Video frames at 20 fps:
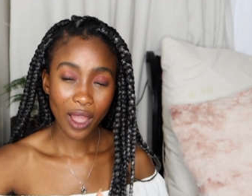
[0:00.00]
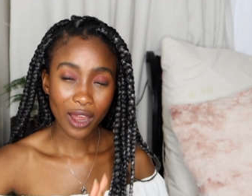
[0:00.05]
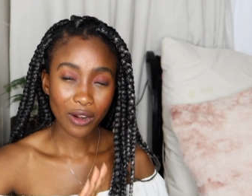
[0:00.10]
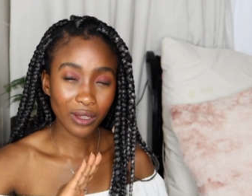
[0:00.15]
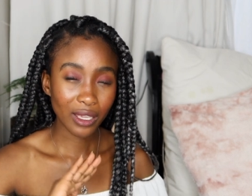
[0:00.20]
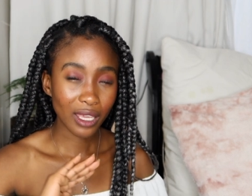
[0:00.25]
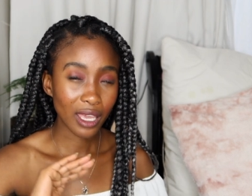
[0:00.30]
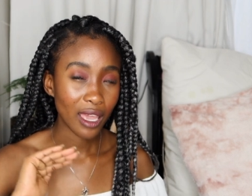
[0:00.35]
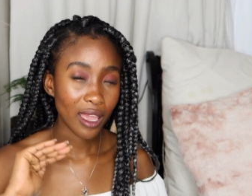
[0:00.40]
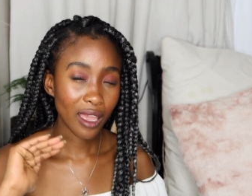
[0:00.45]
I
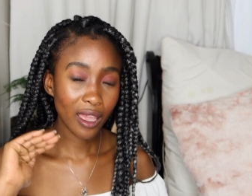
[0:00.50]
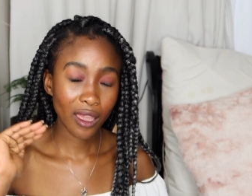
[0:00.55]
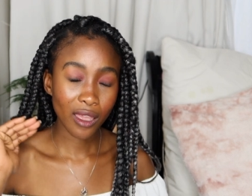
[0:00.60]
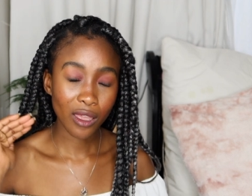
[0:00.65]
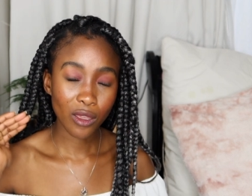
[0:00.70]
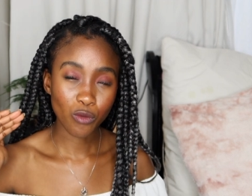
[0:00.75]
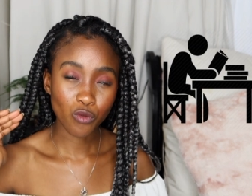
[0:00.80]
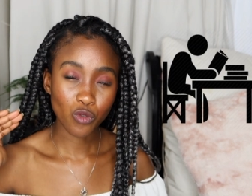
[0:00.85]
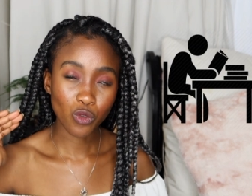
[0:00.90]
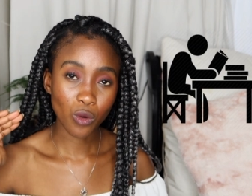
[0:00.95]
don't care
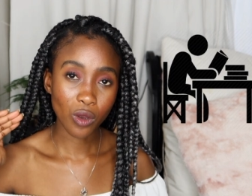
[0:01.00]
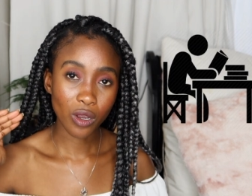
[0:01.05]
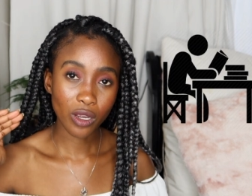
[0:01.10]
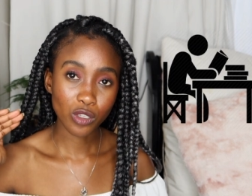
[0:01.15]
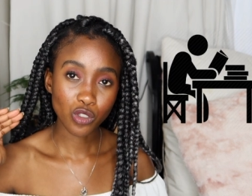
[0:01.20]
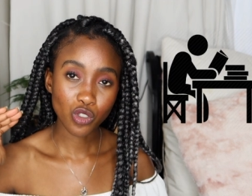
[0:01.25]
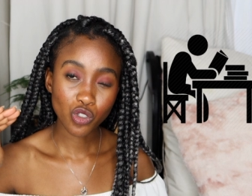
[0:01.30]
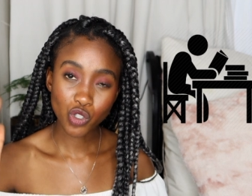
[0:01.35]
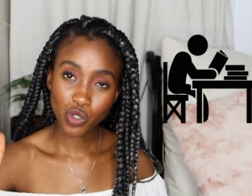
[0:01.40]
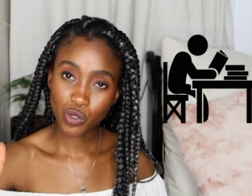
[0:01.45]
if you're a
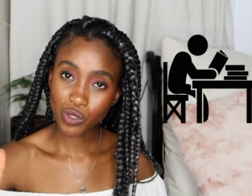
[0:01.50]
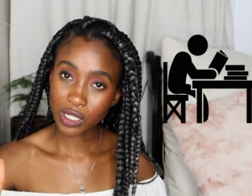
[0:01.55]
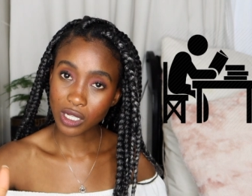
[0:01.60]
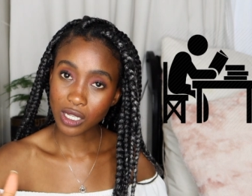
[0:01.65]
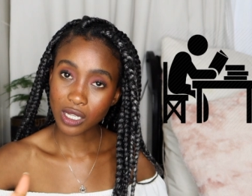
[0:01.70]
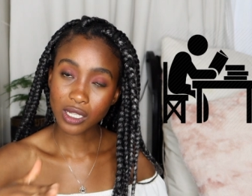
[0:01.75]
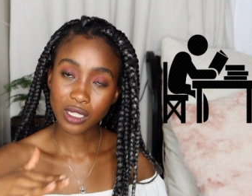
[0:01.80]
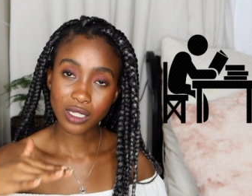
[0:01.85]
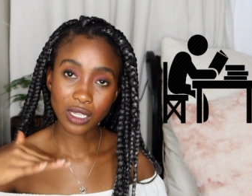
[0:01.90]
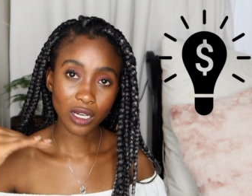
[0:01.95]
student,